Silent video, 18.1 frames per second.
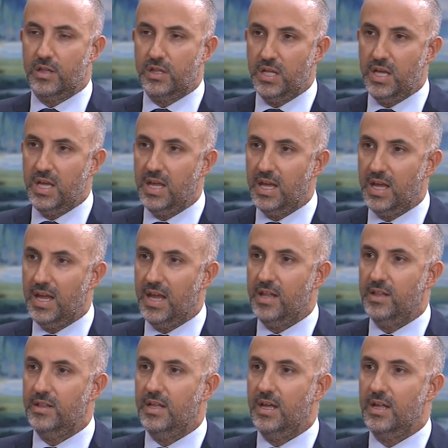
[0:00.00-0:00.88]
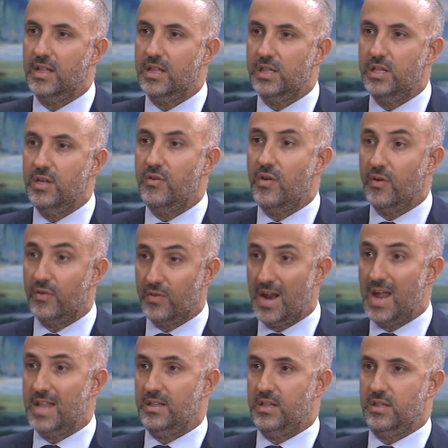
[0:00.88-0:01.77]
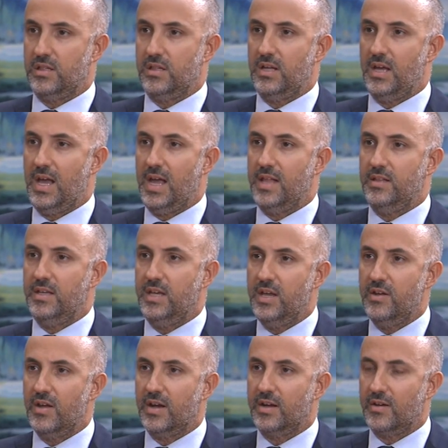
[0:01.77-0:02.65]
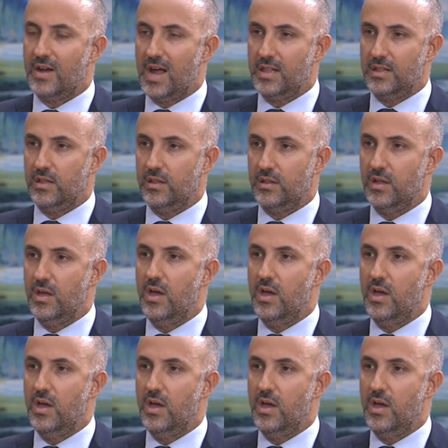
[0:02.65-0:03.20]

seen in the Syrian crisis and Iraq crisis.